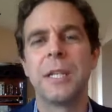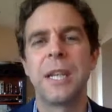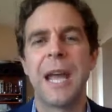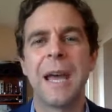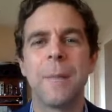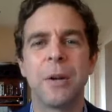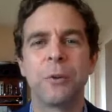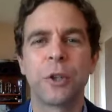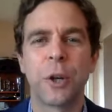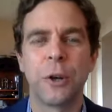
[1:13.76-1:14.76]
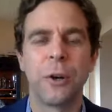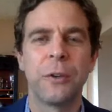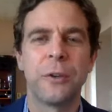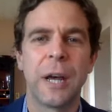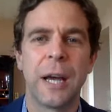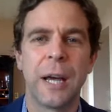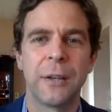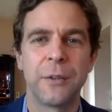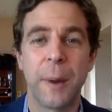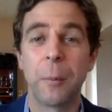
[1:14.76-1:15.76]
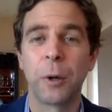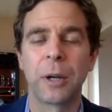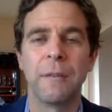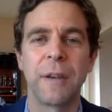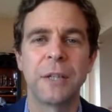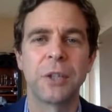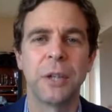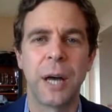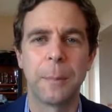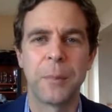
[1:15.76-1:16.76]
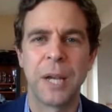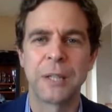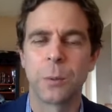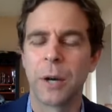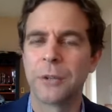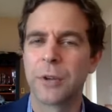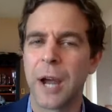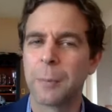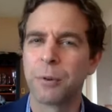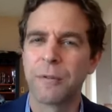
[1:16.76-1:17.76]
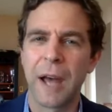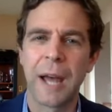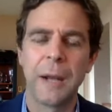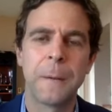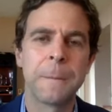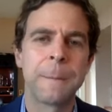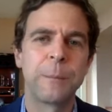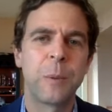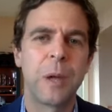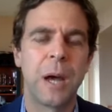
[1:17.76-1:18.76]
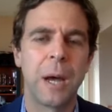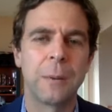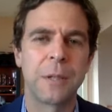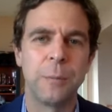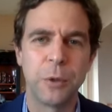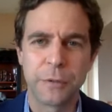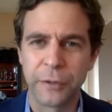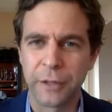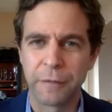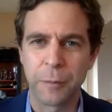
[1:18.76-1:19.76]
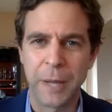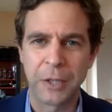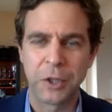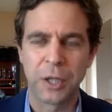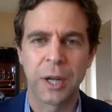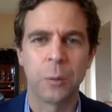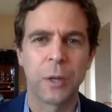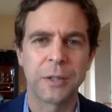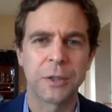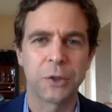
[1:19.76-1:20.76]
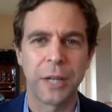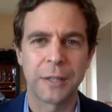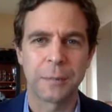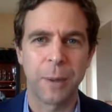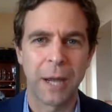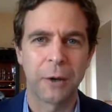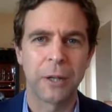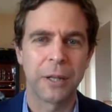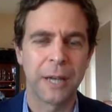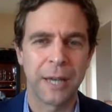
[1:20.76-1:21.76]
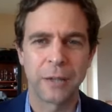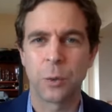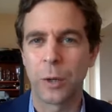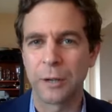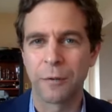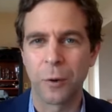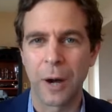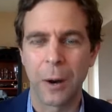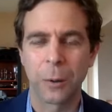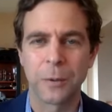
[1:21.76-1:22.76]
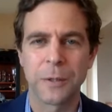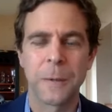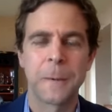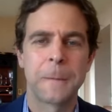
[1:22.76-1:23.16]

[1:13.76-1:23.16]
Today I'm going to return uh, to my more conventional updates where I try to provide uh, some useful information on what's transpired in the last 24 hours.